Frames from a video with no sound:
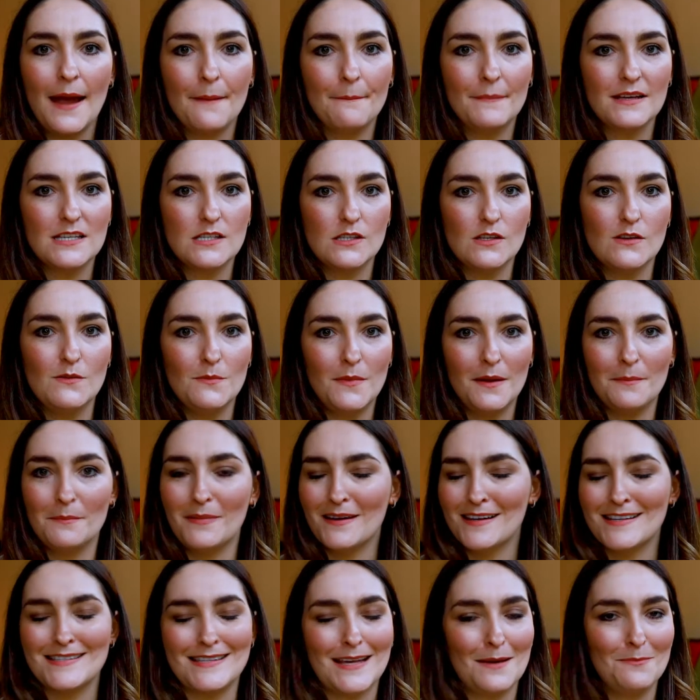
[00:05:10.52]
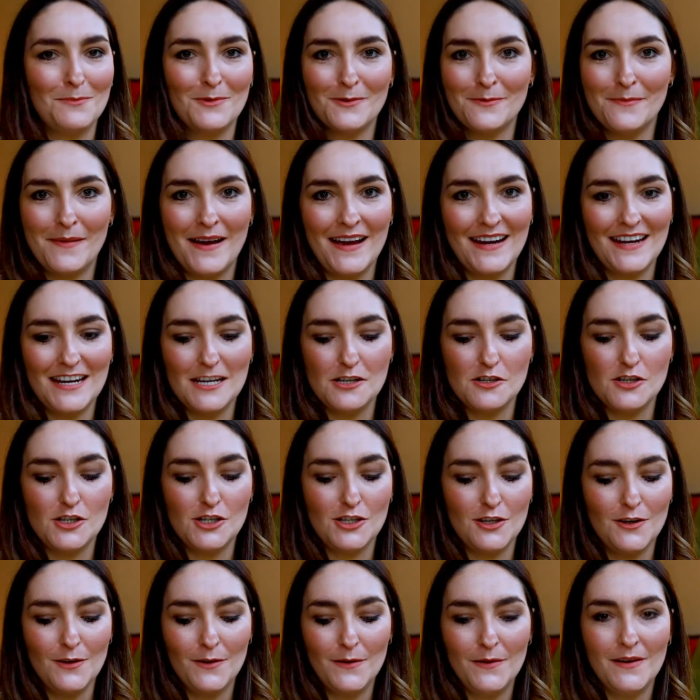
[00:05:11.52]
I'm assuming, because I bought mine in
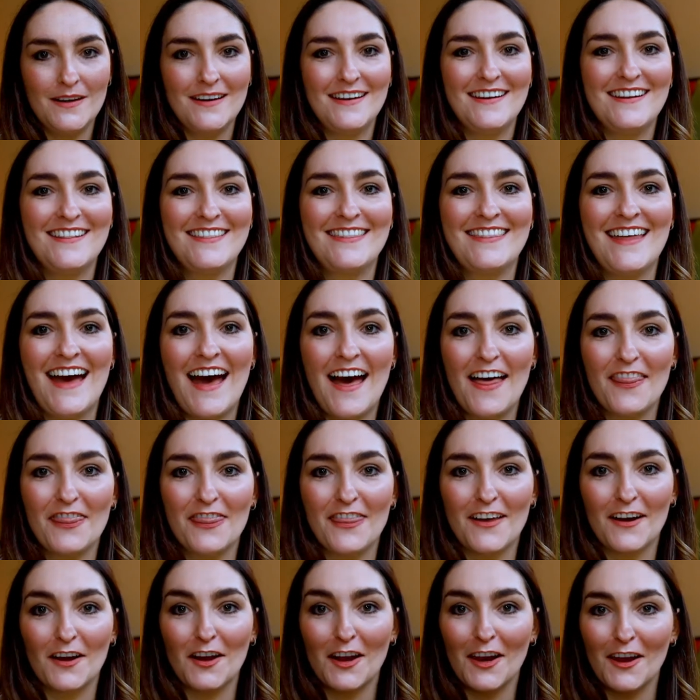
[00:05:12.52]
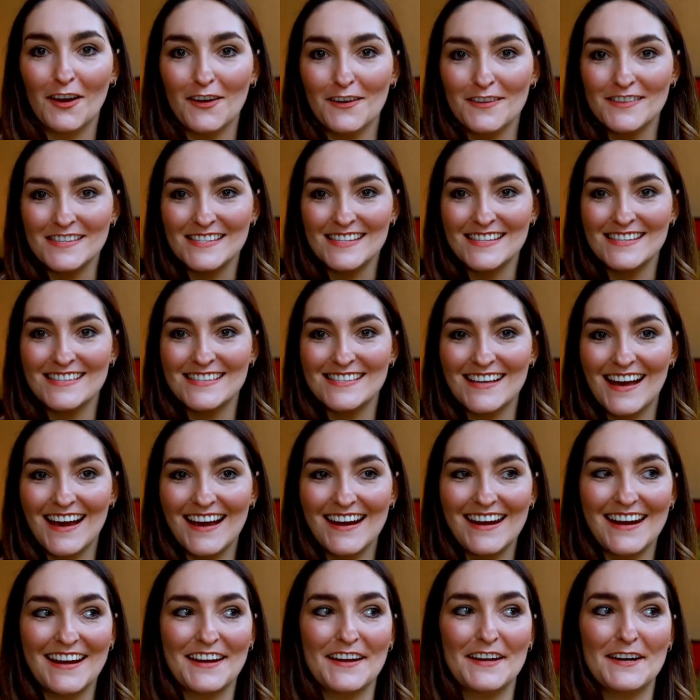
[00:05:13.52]
June, that the clothes
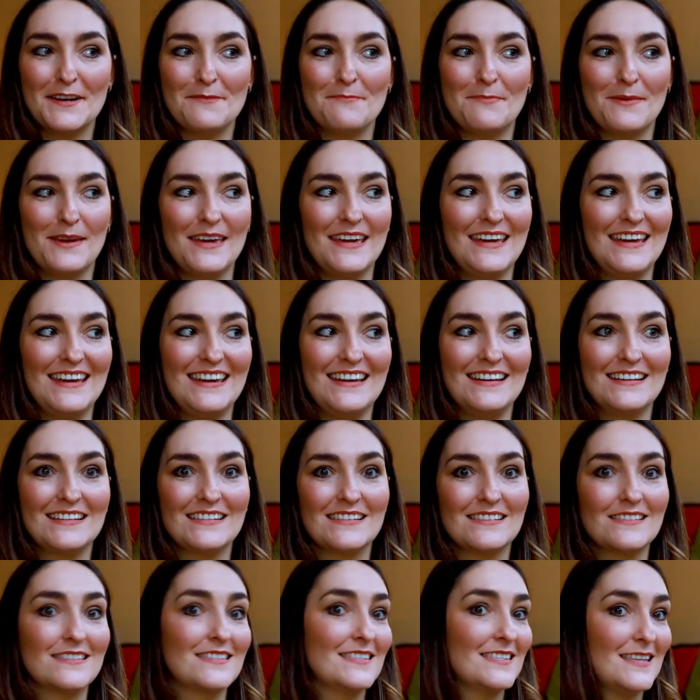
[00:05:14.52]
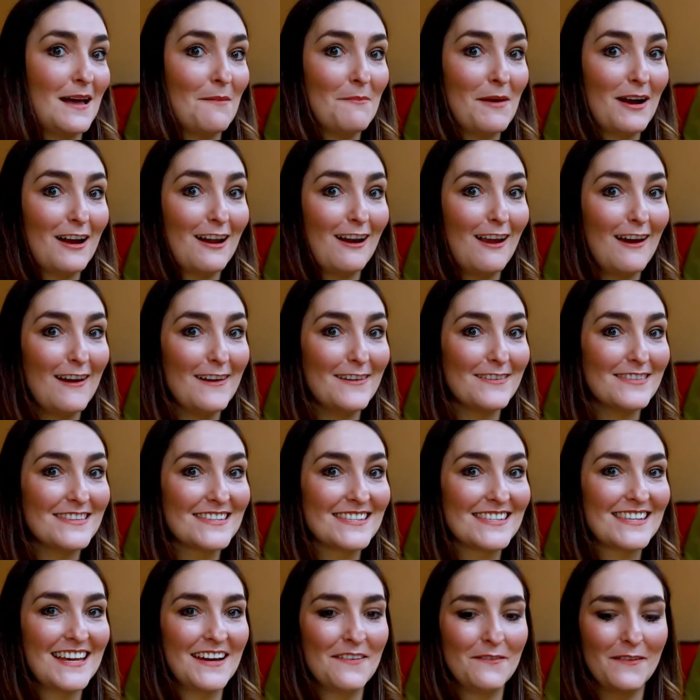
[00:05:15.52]
inside are gonna be summer
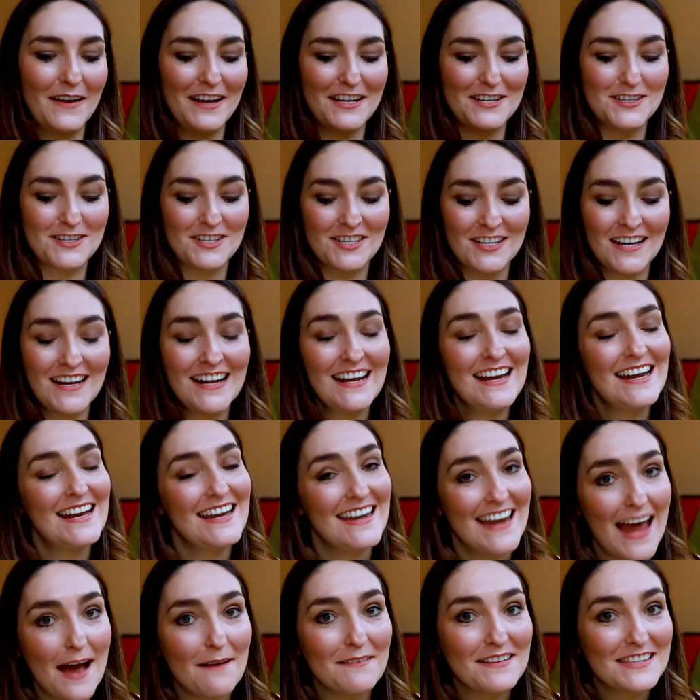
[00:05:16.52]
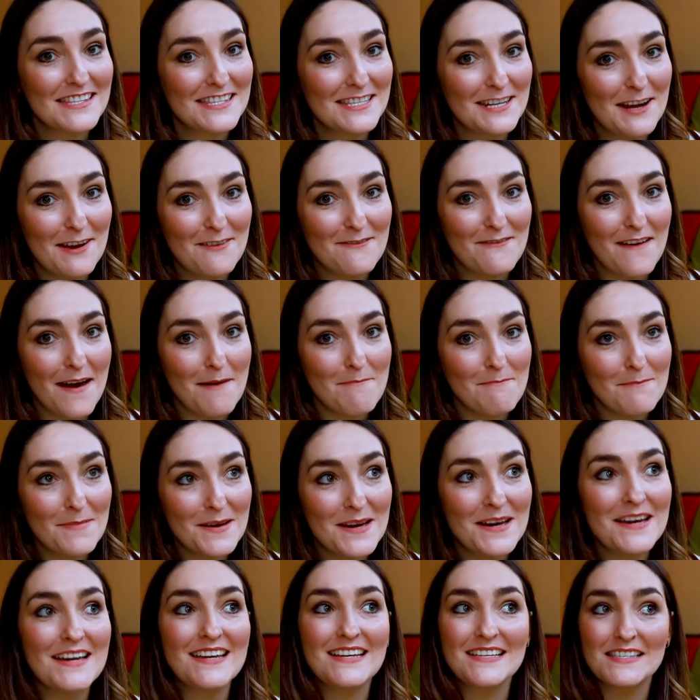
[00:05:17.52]
clothes, which now it's
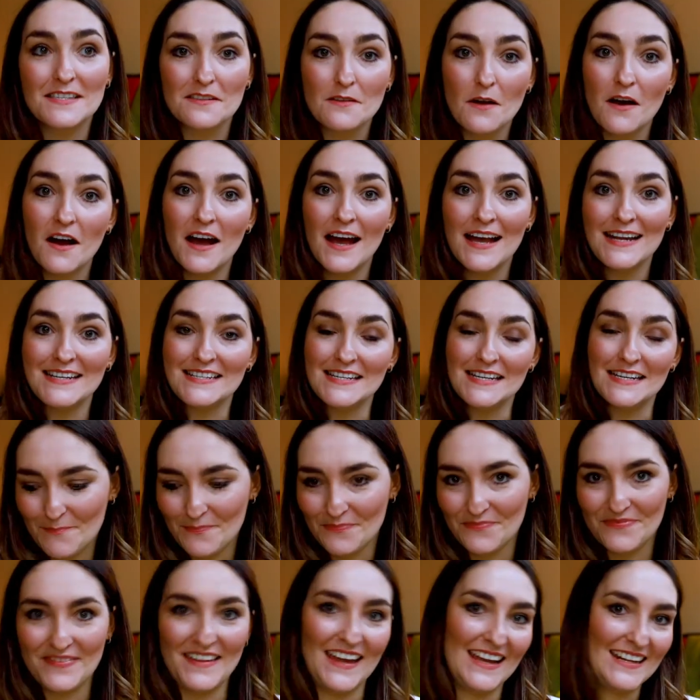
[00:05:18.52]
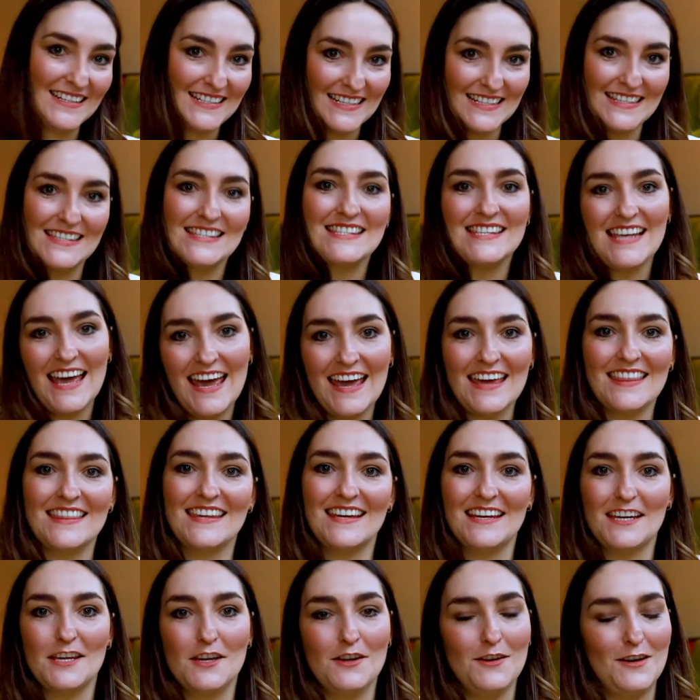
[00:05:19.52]
November is not ideal. They did say
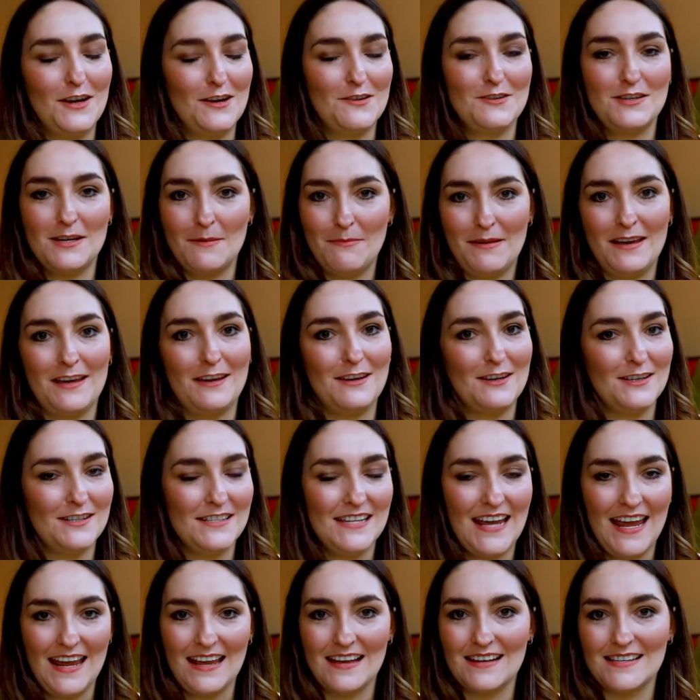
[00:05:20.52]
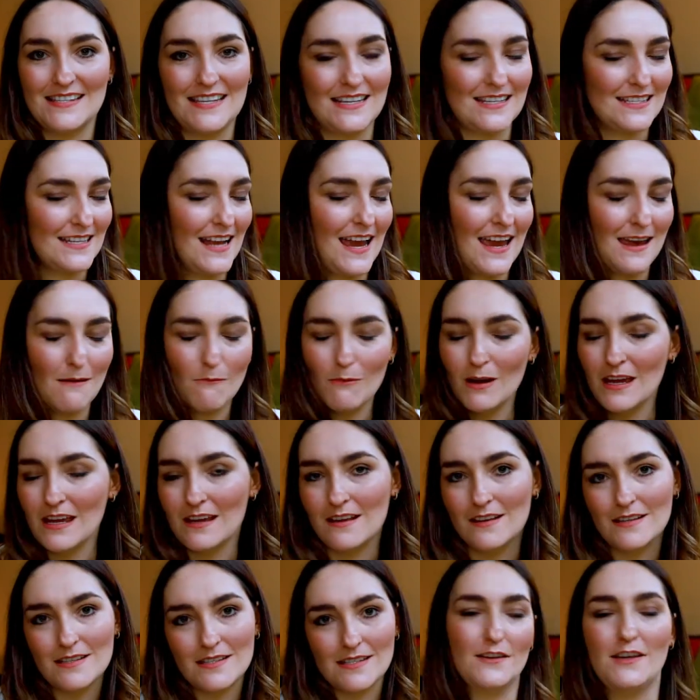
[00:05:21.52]
that, you know, shipping could take 6 to 8
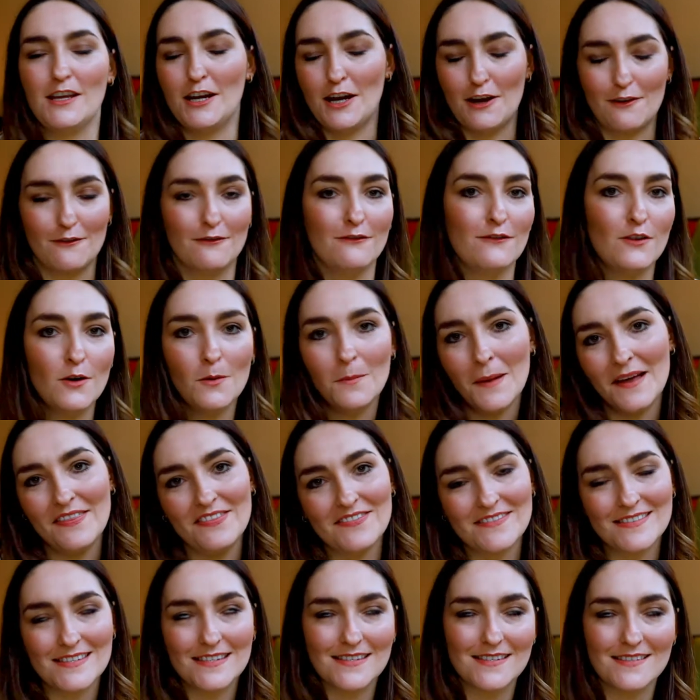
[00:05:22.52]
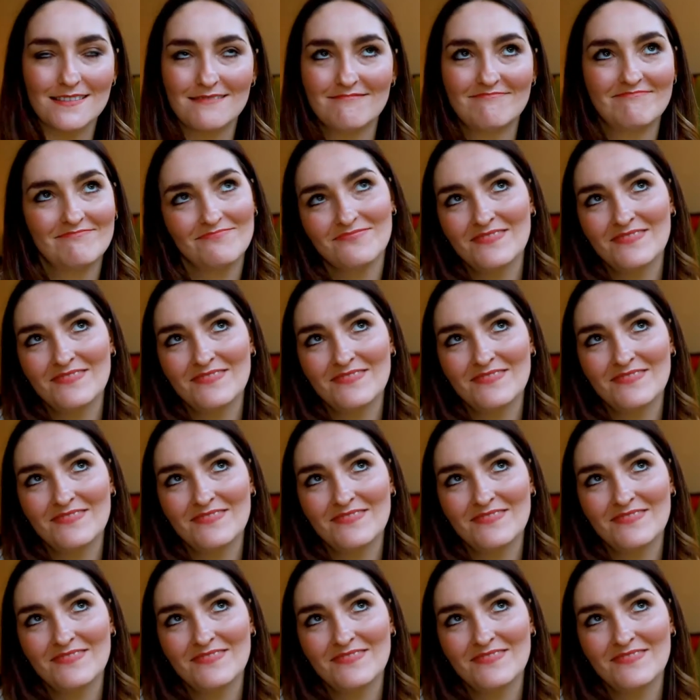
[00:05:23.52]
weeks, you know, 4 months.